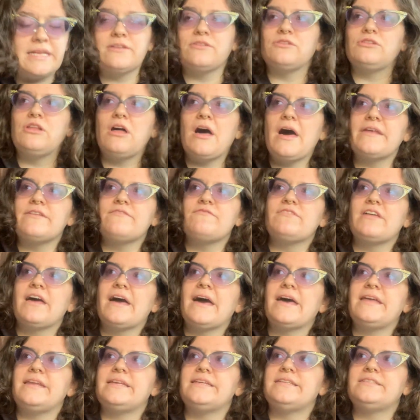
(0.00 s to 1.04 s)
And a lot of
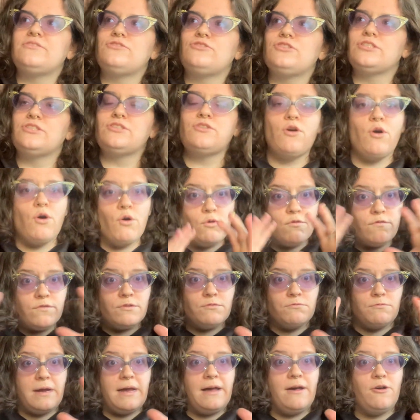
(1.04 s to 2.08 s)
that is just
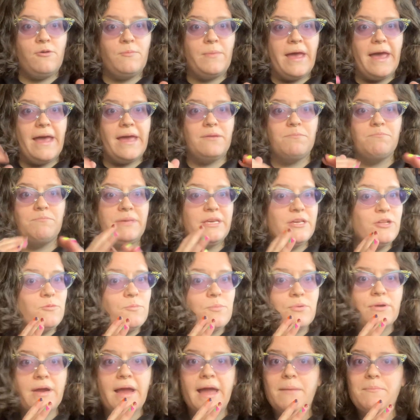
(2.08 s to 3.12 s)
overwhelm at meal
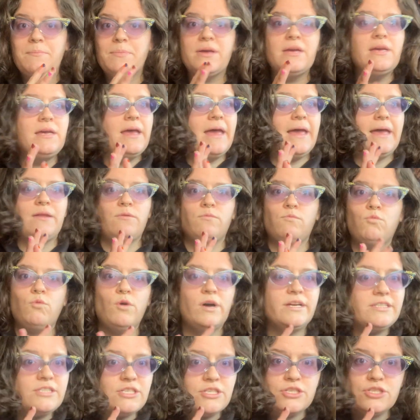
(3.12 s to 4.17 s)
prep, at
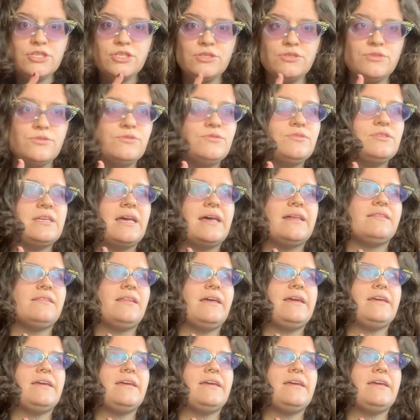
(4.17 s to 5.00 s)
what to choose, at